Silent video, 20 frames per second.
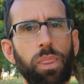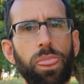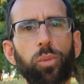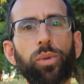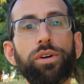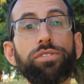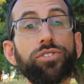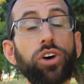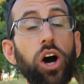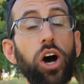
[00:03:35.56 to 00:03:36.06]

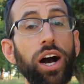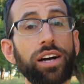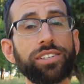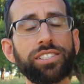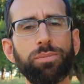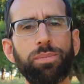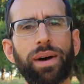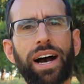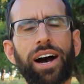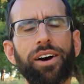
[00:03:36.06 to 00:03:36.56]
We've
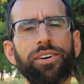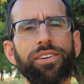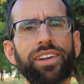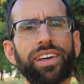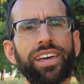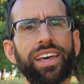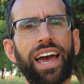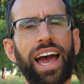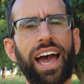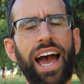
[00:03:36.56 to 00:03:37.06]
talked about
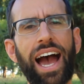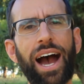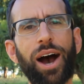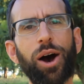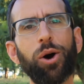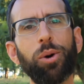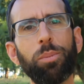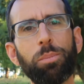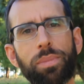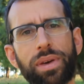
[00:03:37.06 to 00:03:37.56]

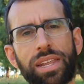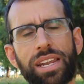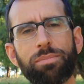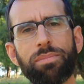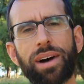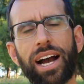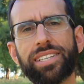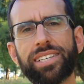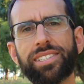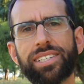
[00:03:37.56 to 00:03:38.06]
how
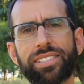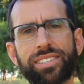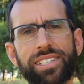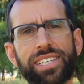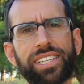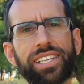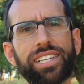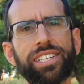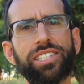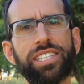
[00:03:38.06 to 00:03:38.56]
minimizing
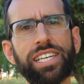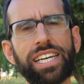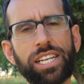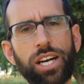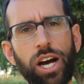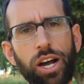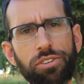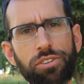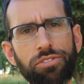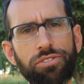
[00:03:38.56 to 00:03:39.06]
tillage
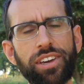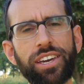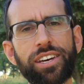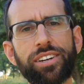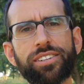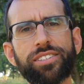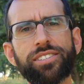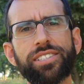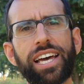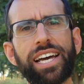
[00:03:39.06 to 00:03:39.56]
in our
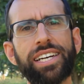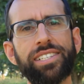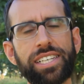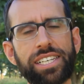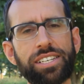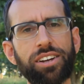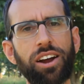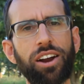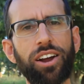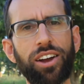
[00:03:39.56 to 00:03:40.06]
fields and
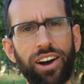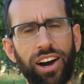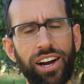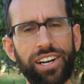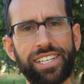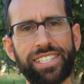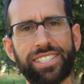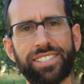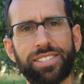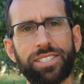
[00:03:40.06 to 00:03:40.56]
in our
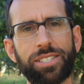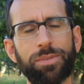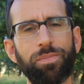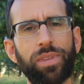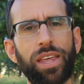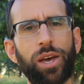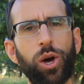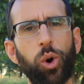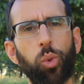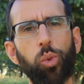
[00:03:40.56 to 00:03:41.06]
gardens
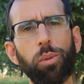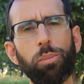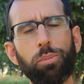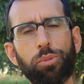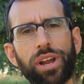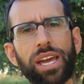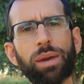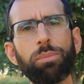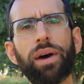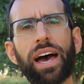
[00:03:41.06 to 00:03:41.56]
will
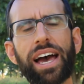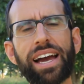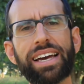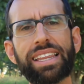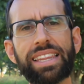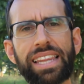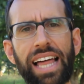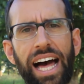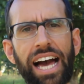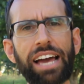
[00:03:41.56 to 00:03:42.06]
bring
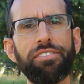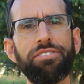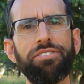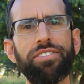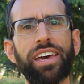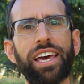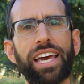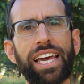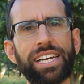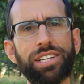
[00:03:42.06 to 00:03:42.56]
back
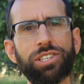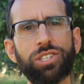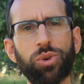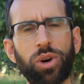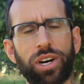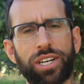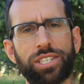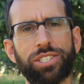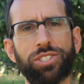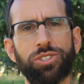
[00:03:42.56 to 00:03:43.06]
life
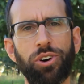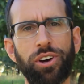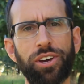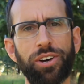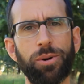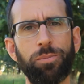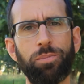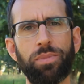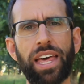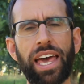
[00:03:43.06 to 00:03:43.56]
into our
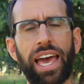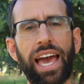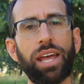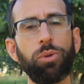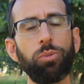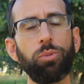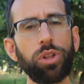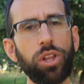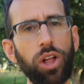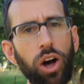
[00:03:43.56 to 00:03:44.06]
soil
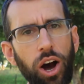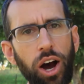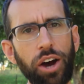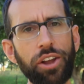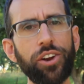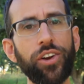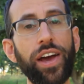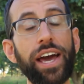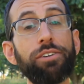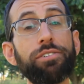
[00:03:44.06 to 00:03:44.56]
and will
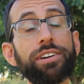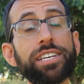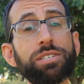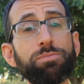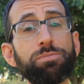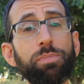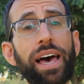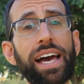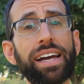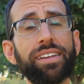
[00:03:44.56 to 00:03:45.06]
honor and
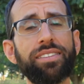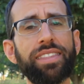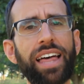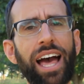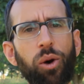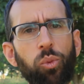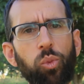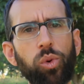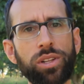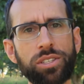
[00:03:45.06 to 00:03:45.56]
respect
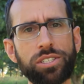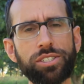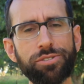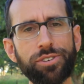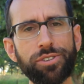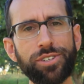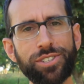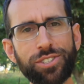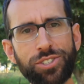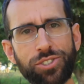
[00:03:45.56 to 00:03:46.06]
that
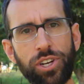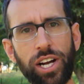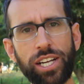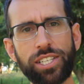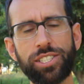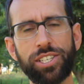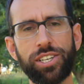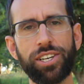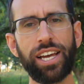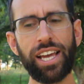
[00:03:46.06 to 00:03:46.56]
wonderful
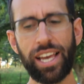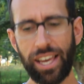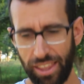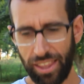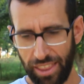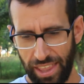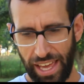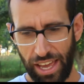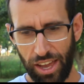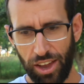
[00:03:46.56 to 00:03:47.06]
structure
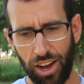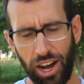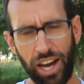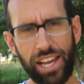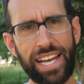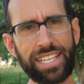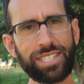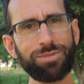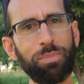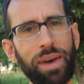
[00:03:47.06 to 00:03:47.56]
that
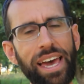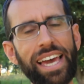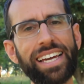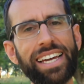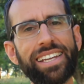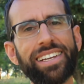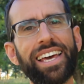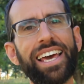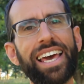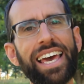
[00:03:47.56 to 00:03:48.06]
God has
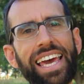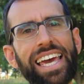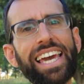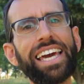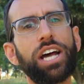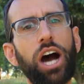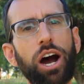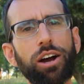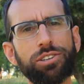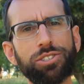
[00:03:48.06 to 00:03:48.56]
made
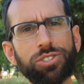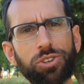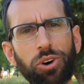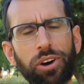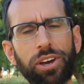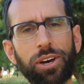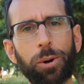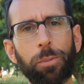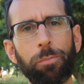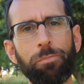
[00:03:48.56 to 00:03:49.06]
in our
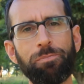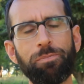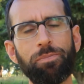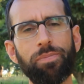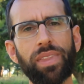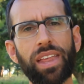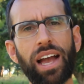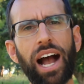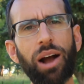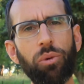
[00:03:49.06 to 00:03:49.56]
soil.
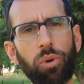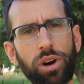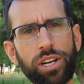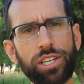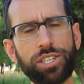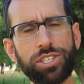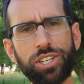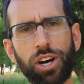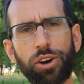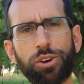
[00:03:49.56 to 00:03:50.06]
I want
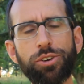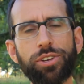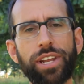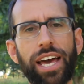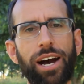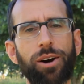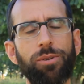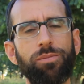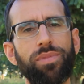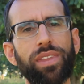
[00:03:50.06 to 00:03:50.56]
to show you
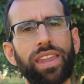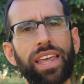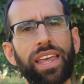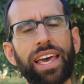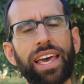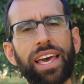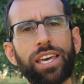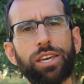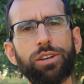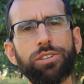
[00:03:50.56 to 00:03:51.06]
now
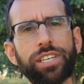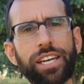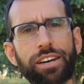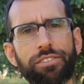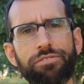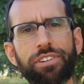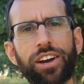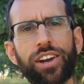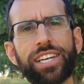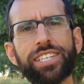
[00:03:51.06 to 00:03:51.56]
using
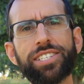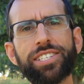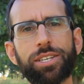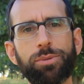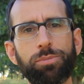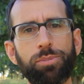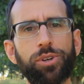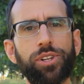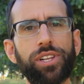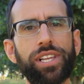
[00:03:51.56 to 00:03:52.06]
a very
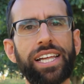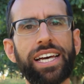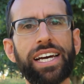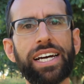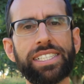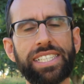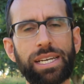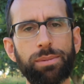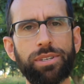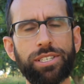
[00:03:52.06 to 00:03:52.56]
simple
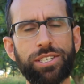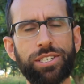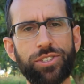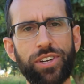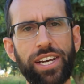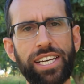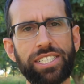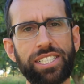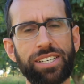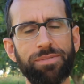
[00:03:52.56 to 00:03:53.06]

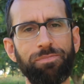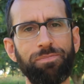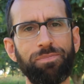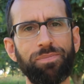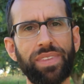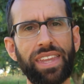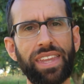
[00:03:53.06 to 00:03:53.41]
demonstration.